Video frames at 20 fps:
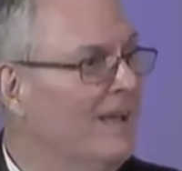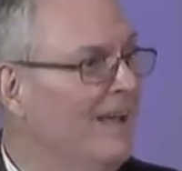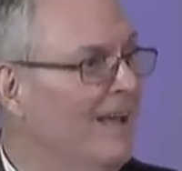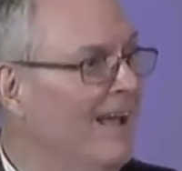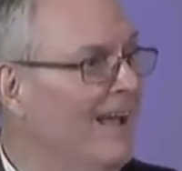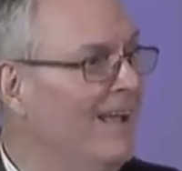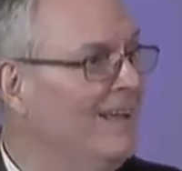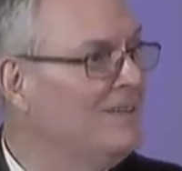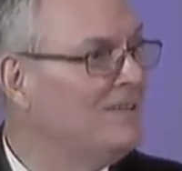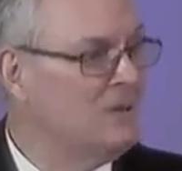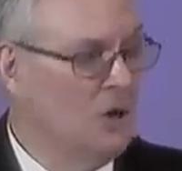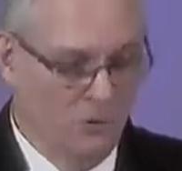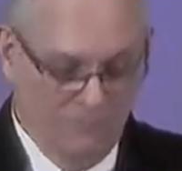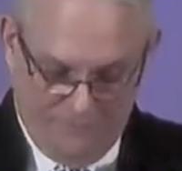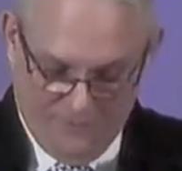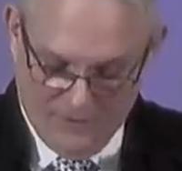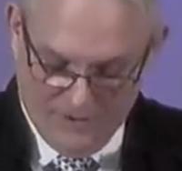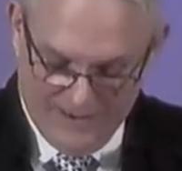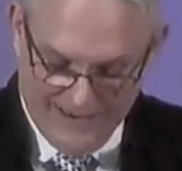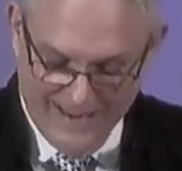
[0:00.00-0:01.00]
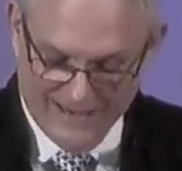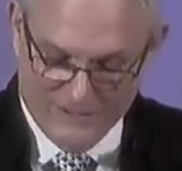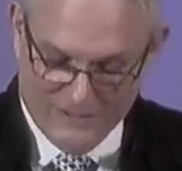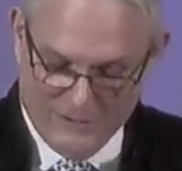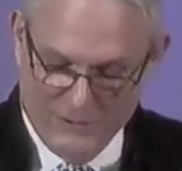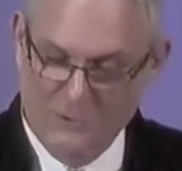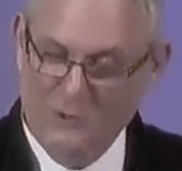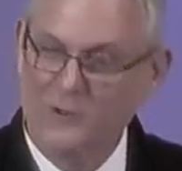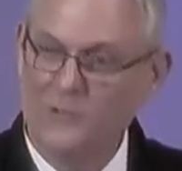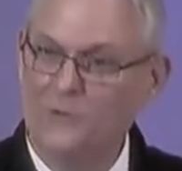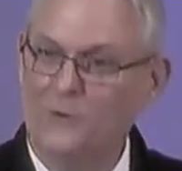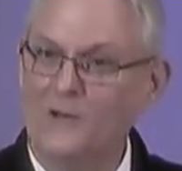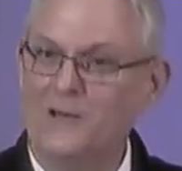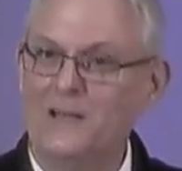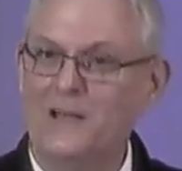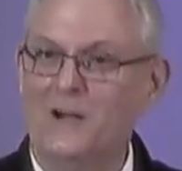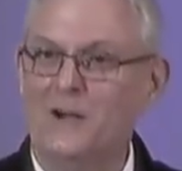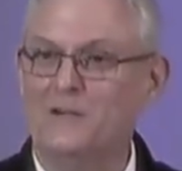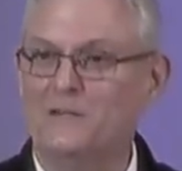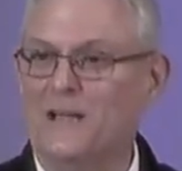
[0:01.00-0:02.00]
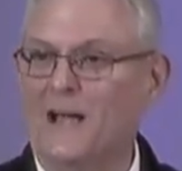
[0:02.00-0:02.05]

And so for the next two or three years,